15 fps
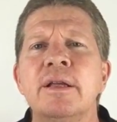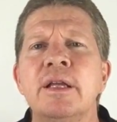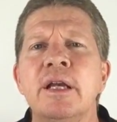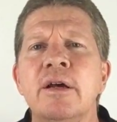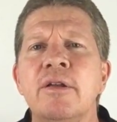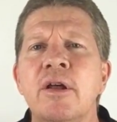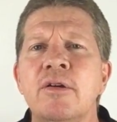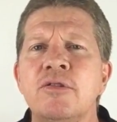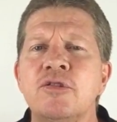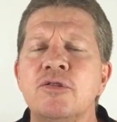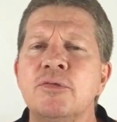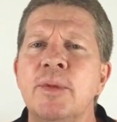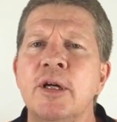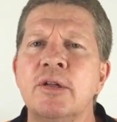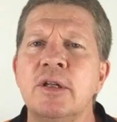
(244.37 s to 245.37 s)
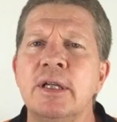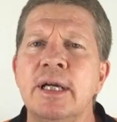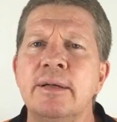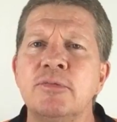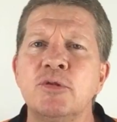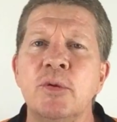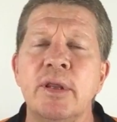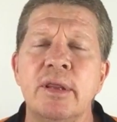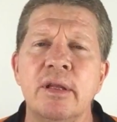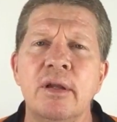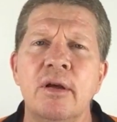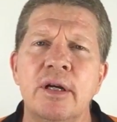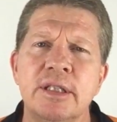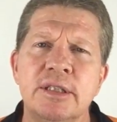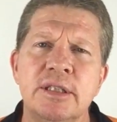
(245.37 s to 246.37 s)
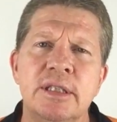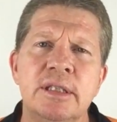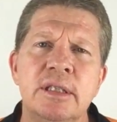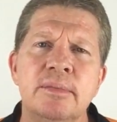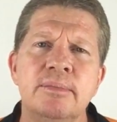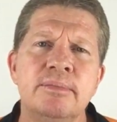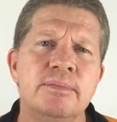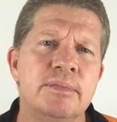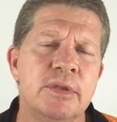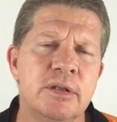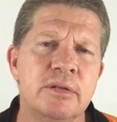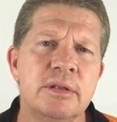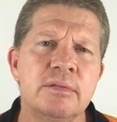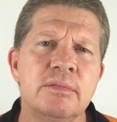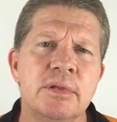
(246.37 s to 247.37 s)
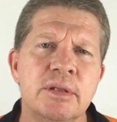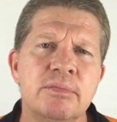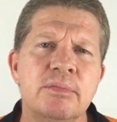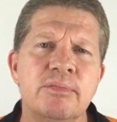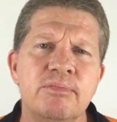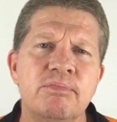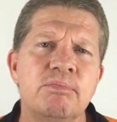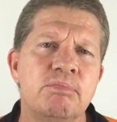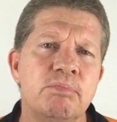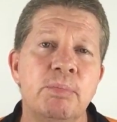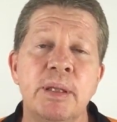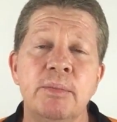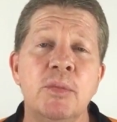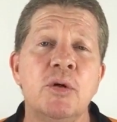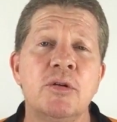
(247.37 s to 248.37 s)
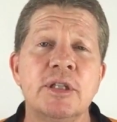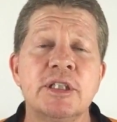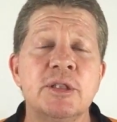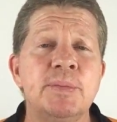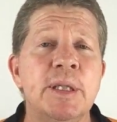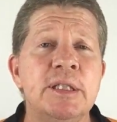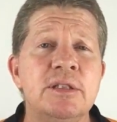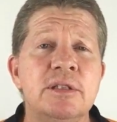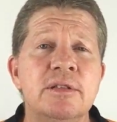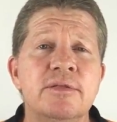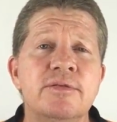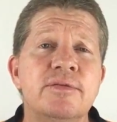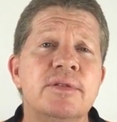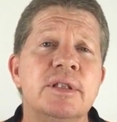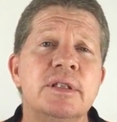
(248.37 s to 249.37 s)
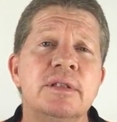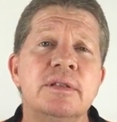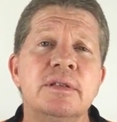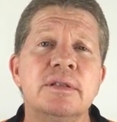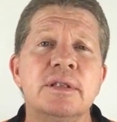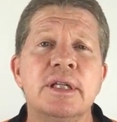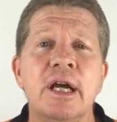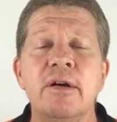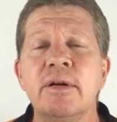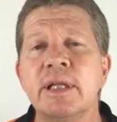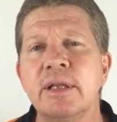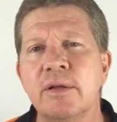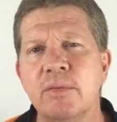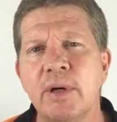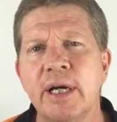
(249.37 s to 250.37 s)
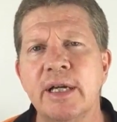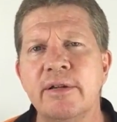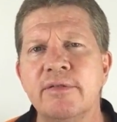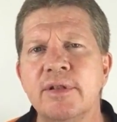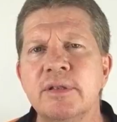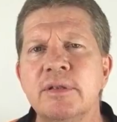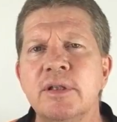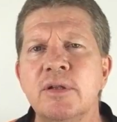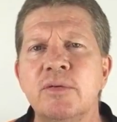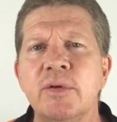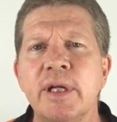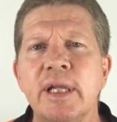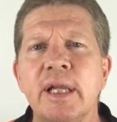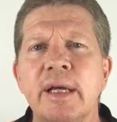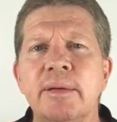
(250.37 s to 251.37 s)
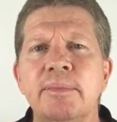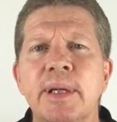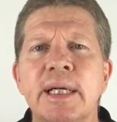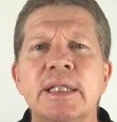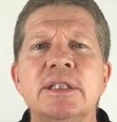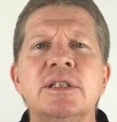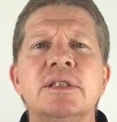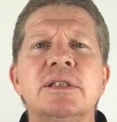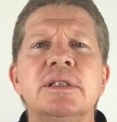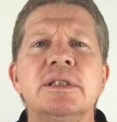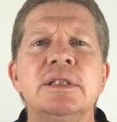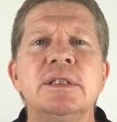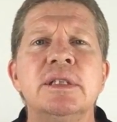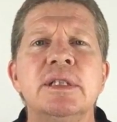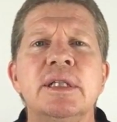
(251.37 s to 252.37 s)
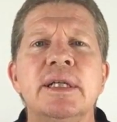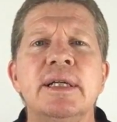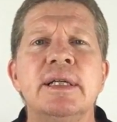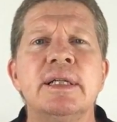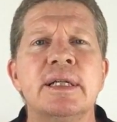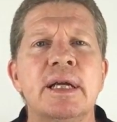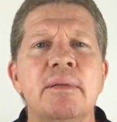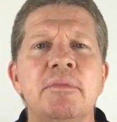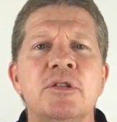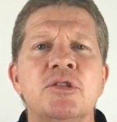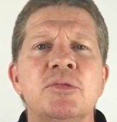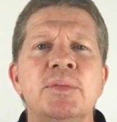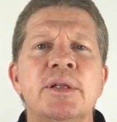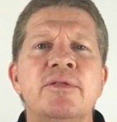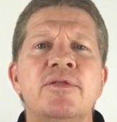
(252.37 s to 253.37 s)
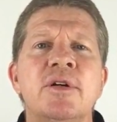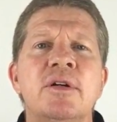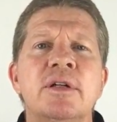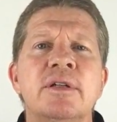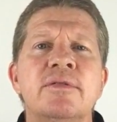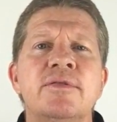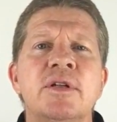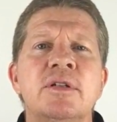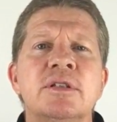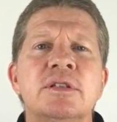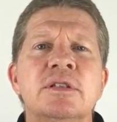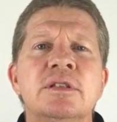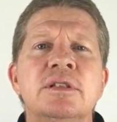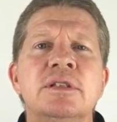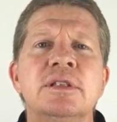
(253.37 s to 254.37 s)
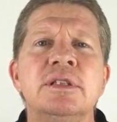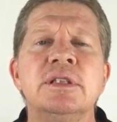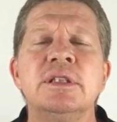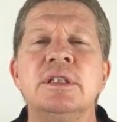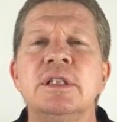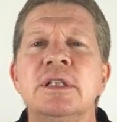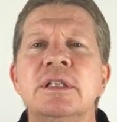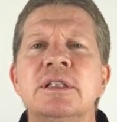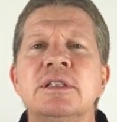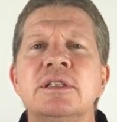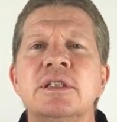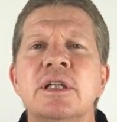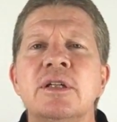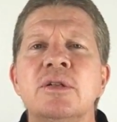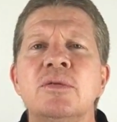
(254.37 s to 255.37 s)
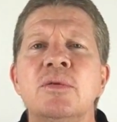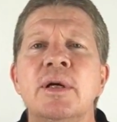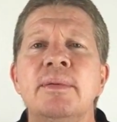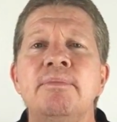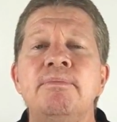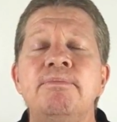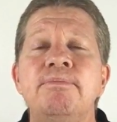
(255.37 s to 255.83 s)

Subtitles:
those smoke alarms with the lights in them are a bit more expensive than going the way of a relay base and a couple of Spitfire devices. So